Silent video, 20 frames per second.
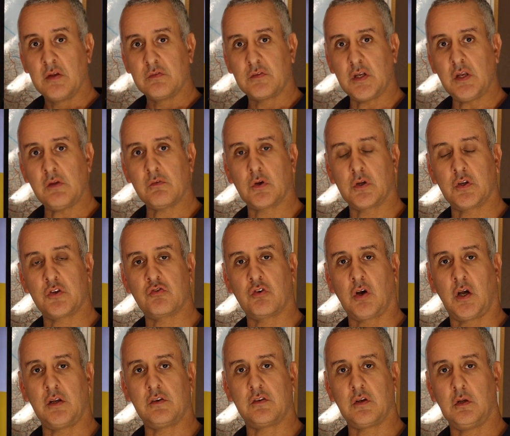Then you've got to
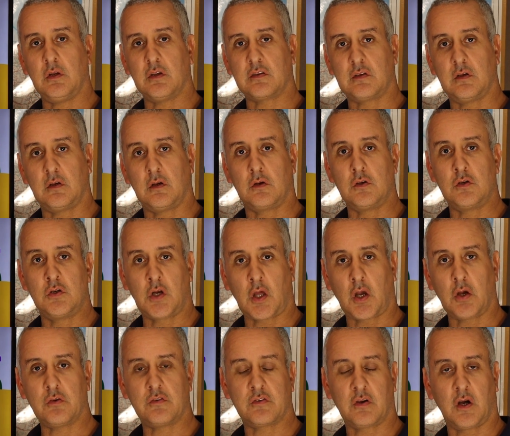try and do this
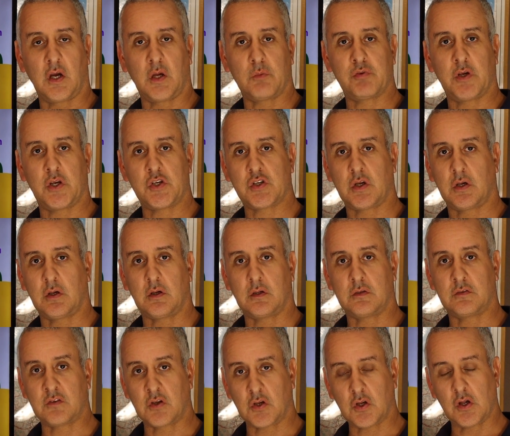low tyre pressure
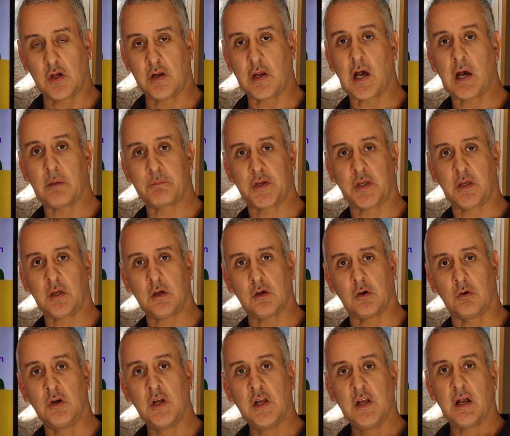turn up a
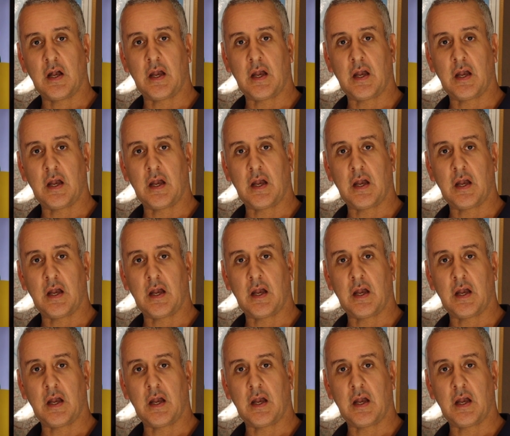hill,